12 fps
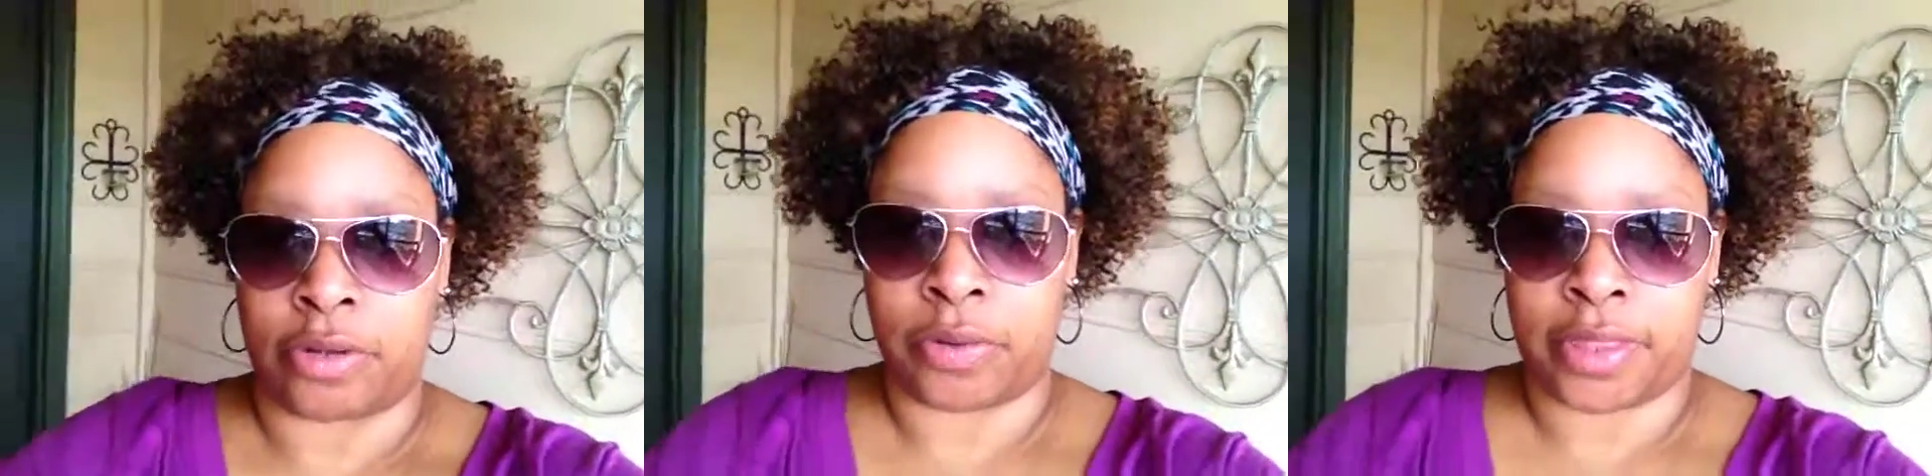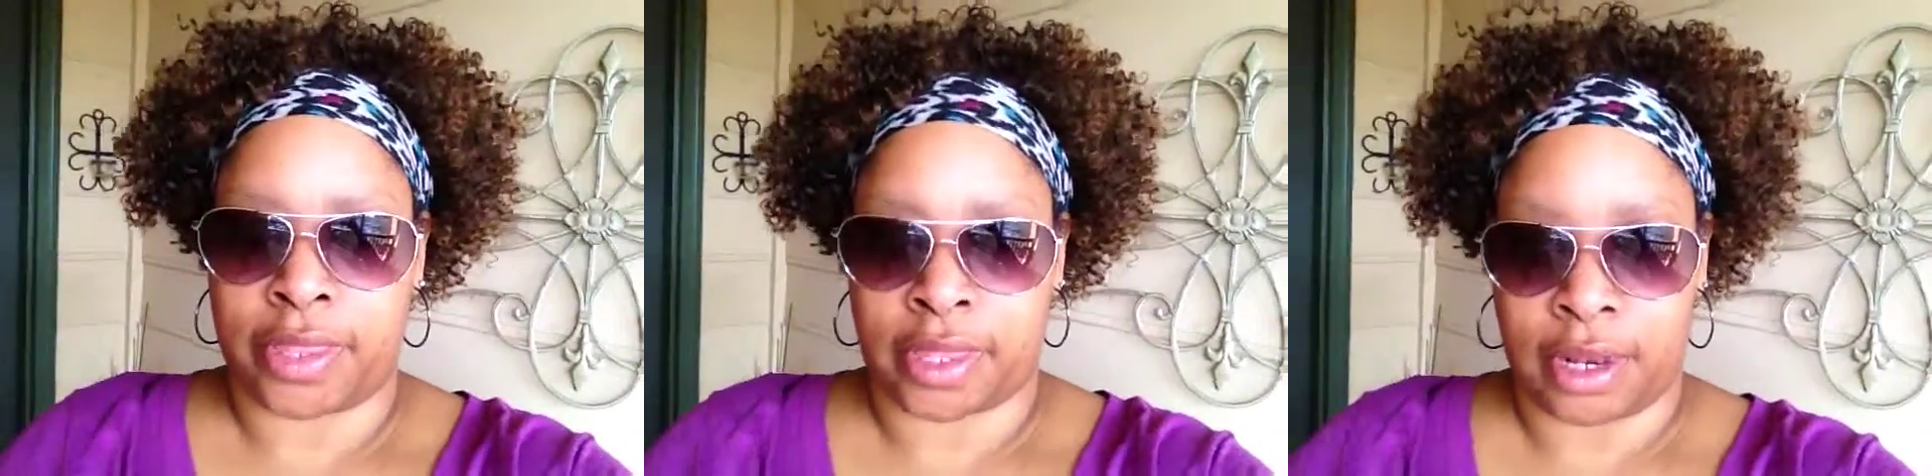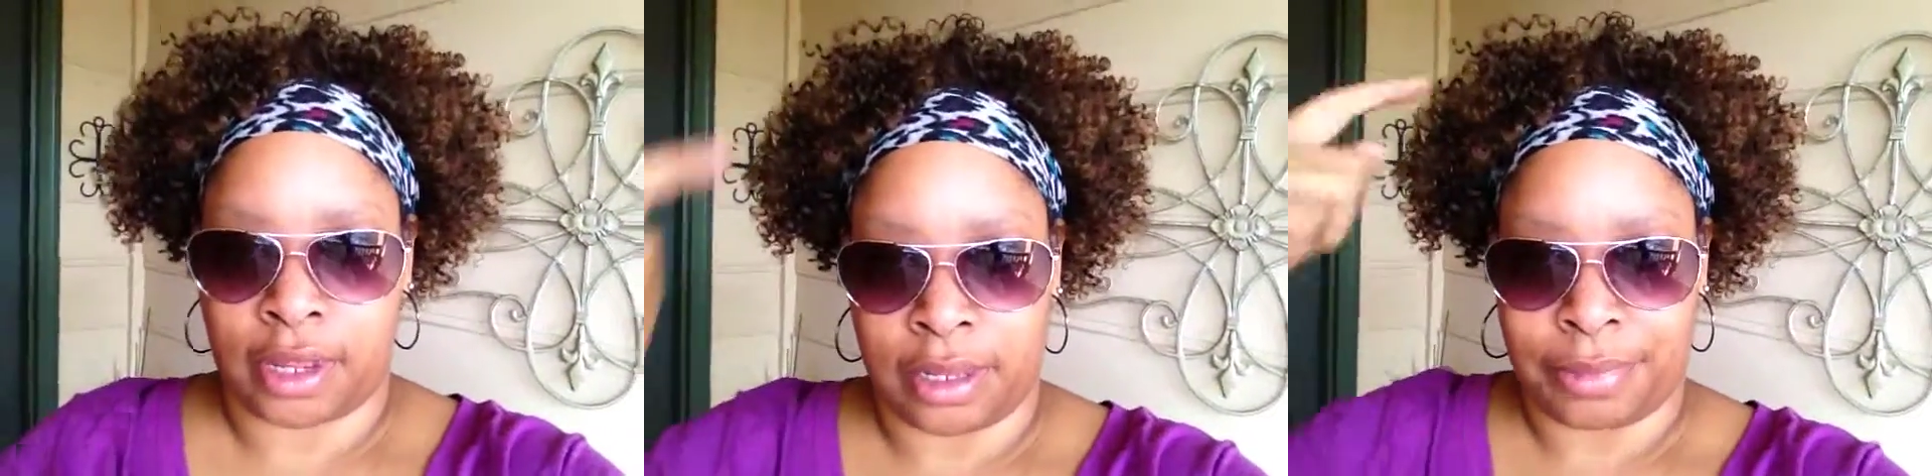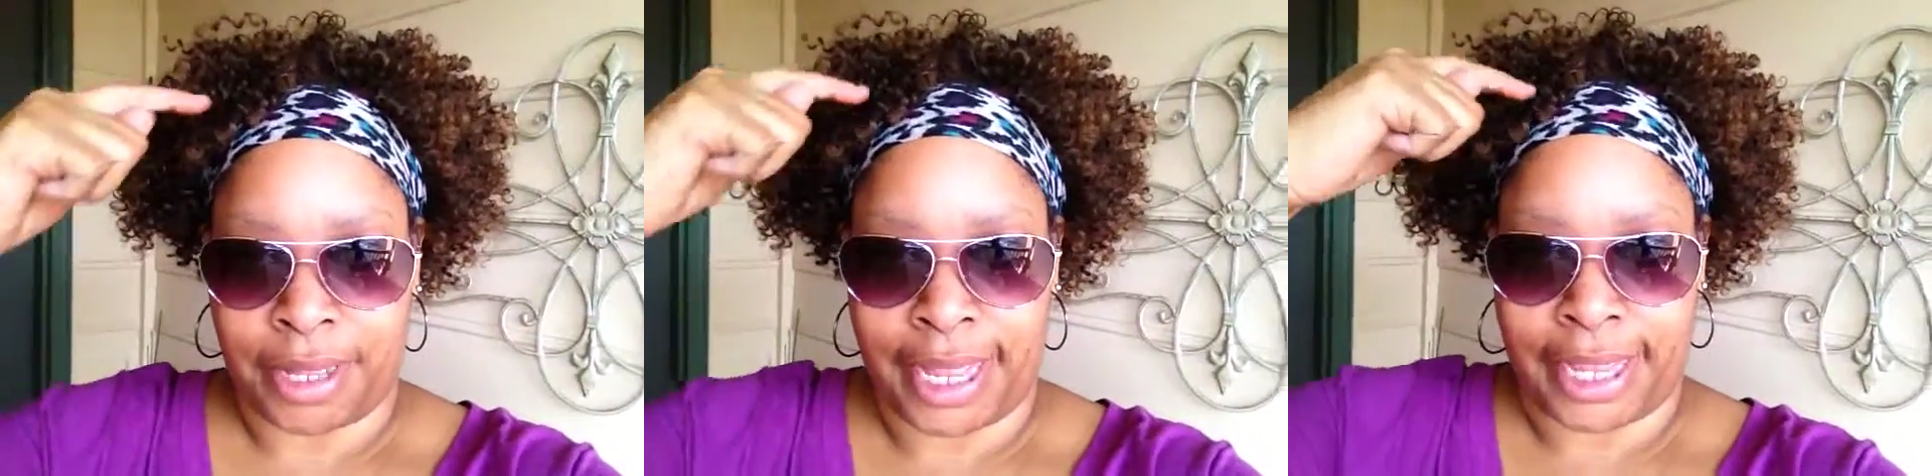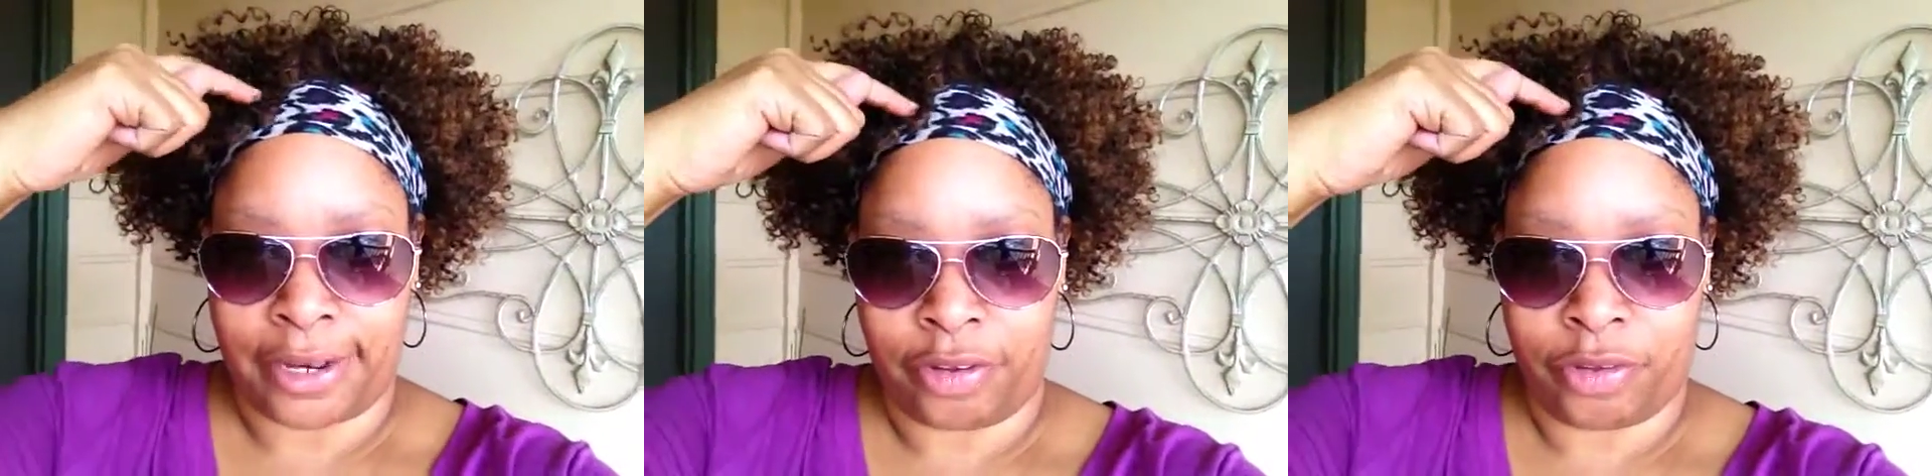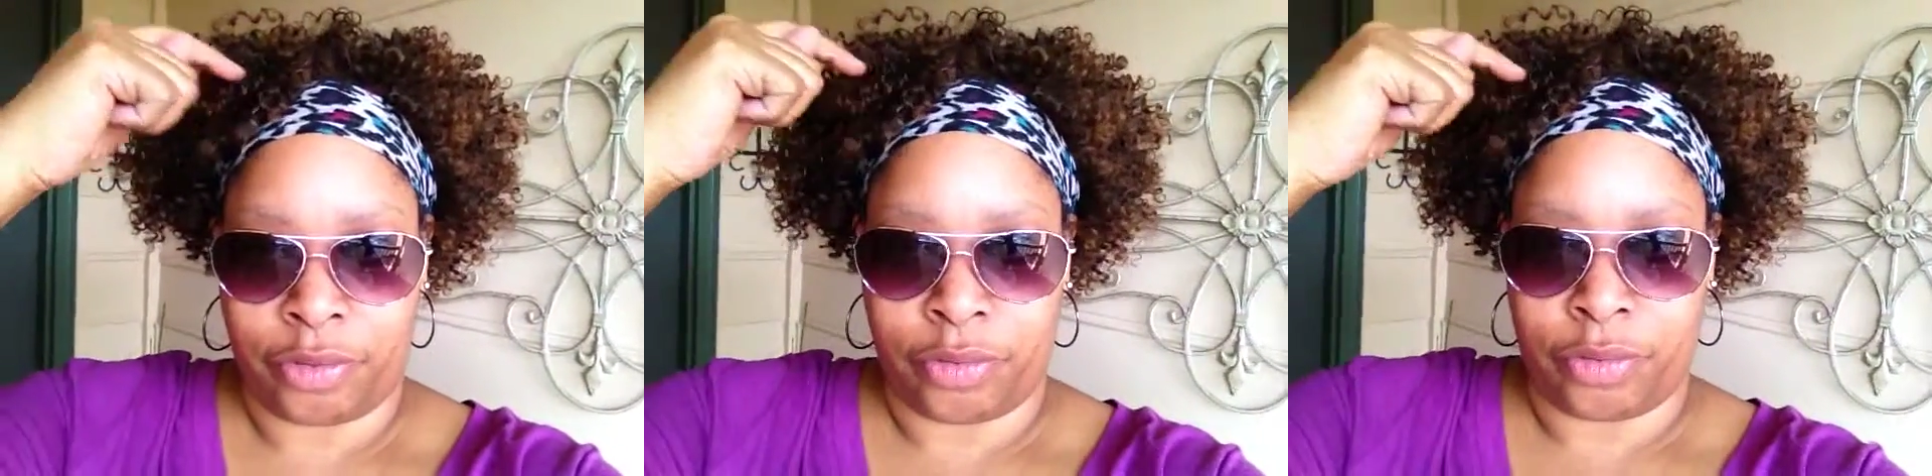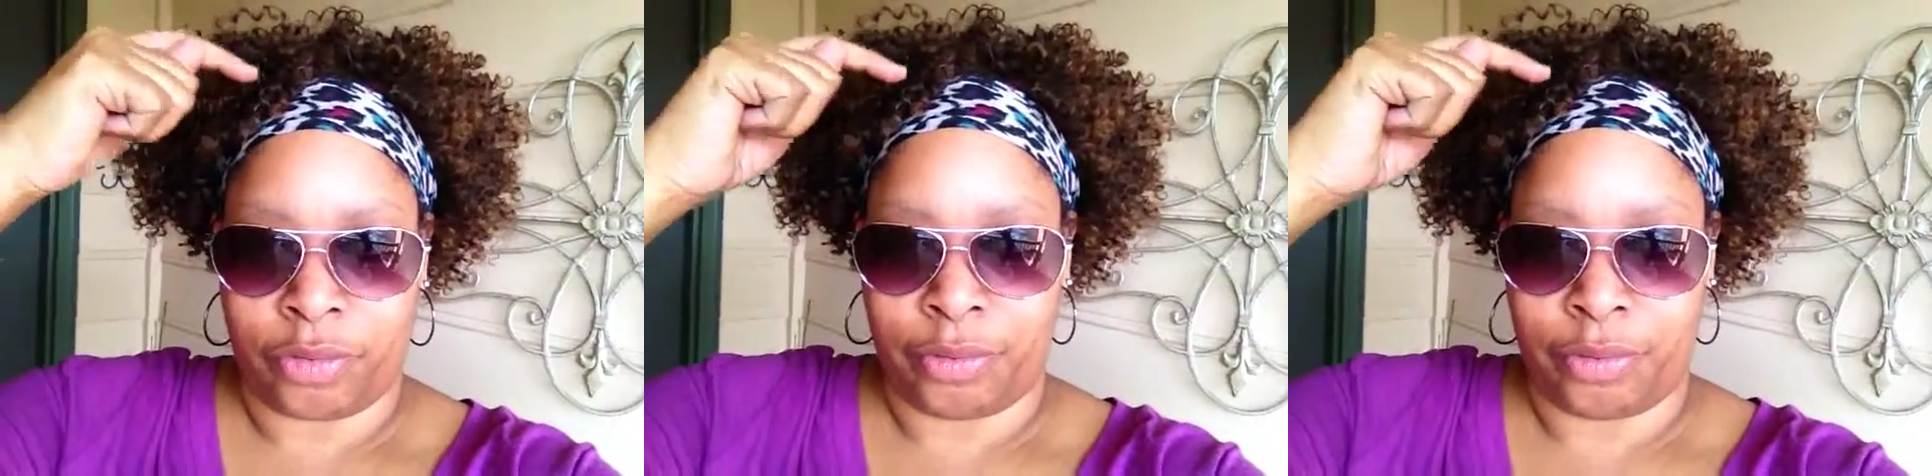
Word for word: to do with it. Um, I had to,